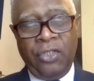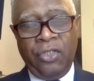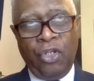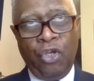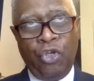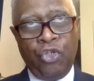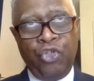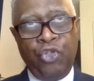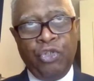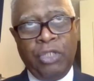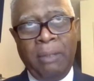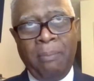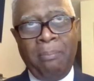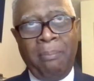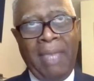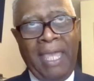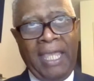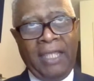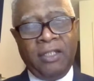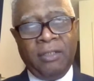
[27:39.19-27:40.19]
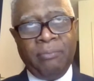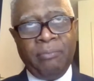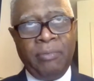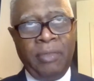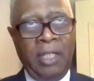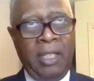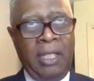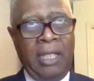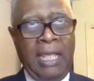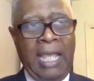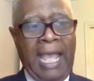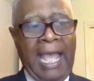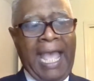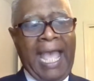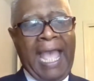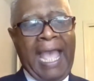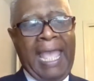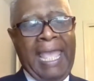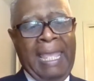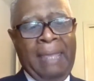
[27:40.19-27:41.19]
You know, you can make them
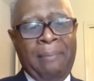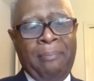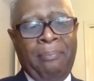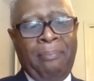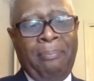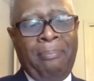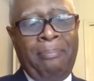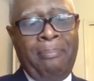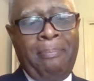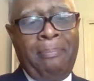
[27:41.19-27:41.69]
and